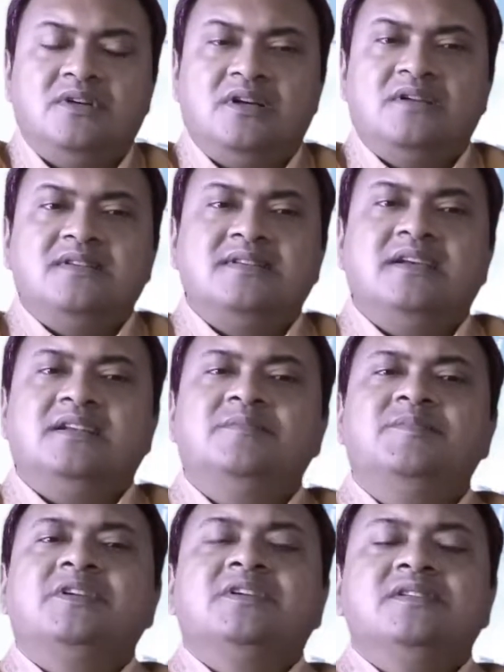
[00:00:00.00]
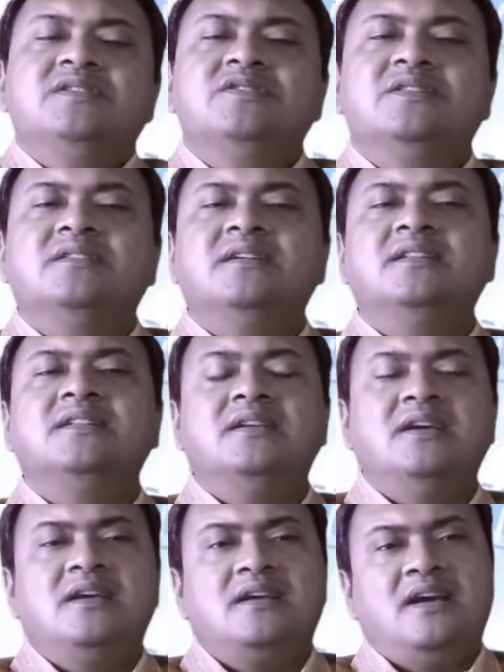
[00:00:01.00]
set up a culture in
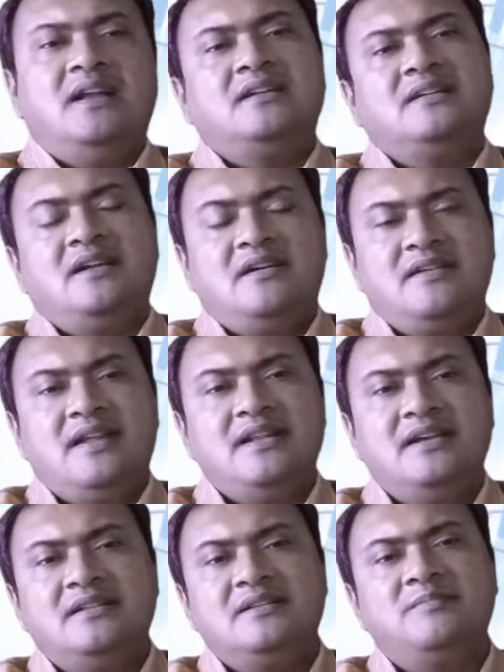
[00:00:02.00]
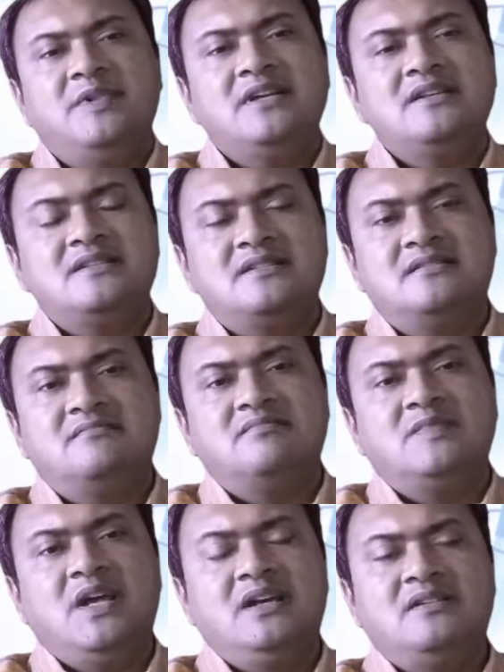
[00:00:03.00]
Calcutta or any other place,
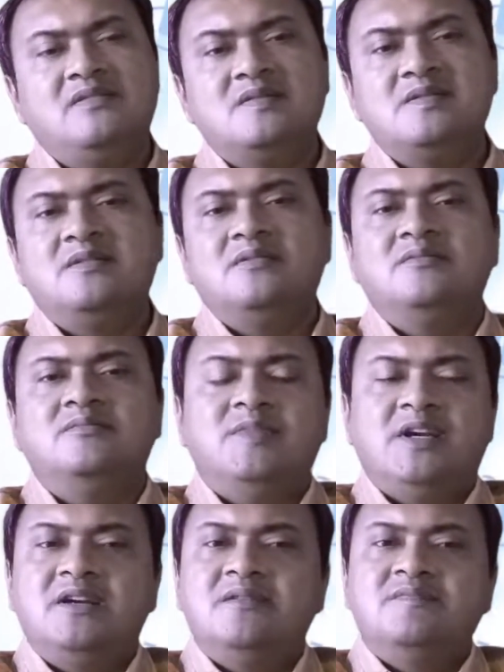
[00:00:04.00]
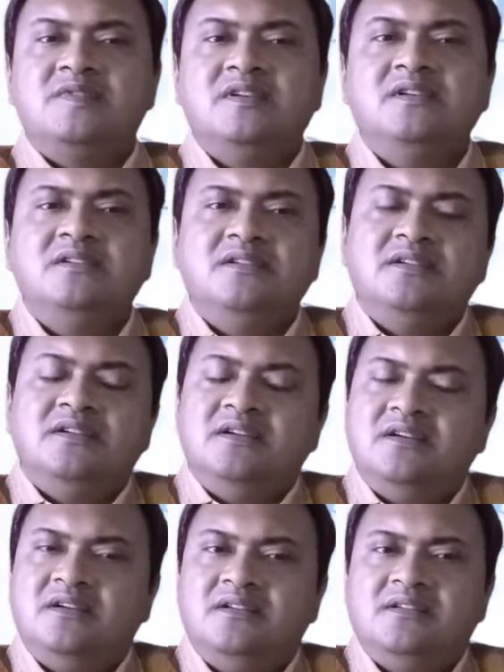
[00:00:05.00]
that also becomes
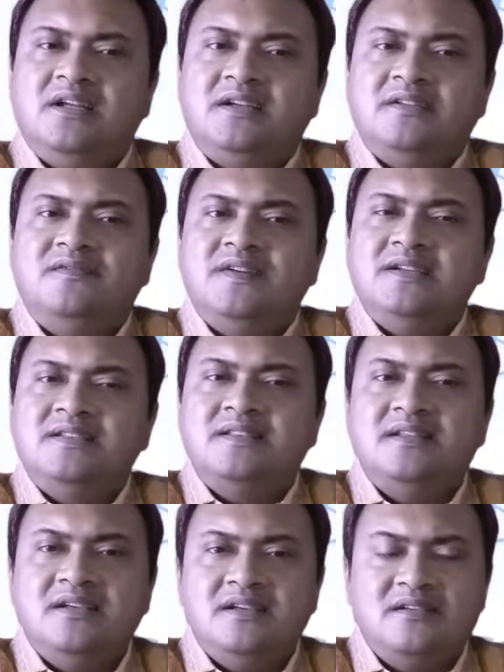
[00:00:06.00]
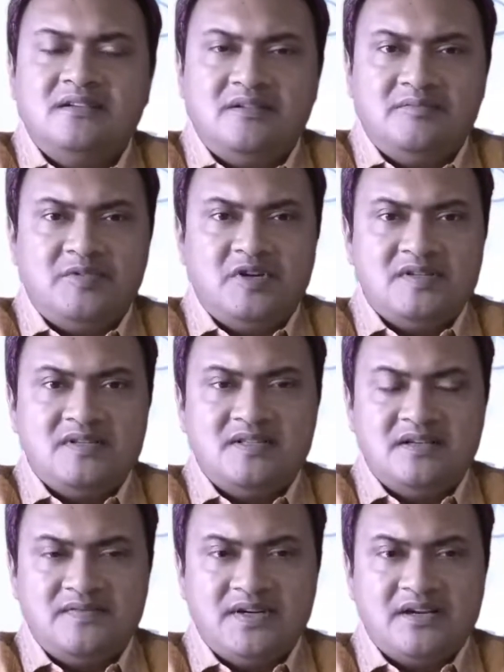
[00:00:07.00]
that affects the process
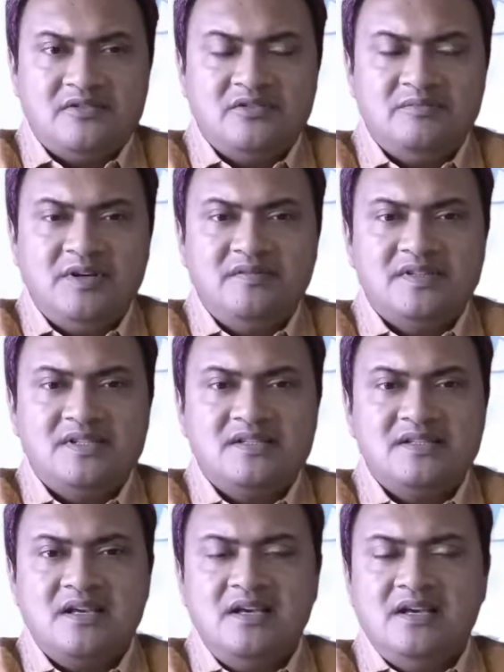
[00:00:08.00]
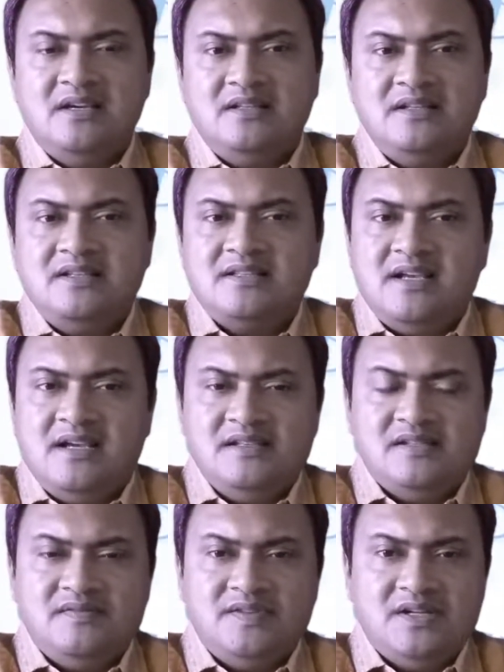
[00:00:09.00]
of recruitment, which is the size
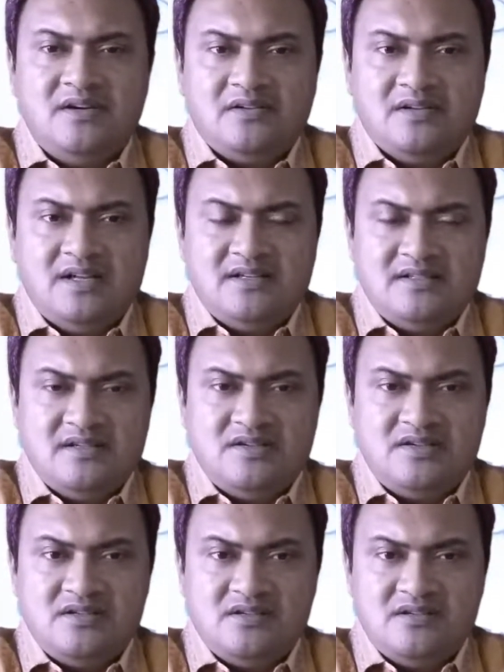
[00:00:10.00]
of the organization.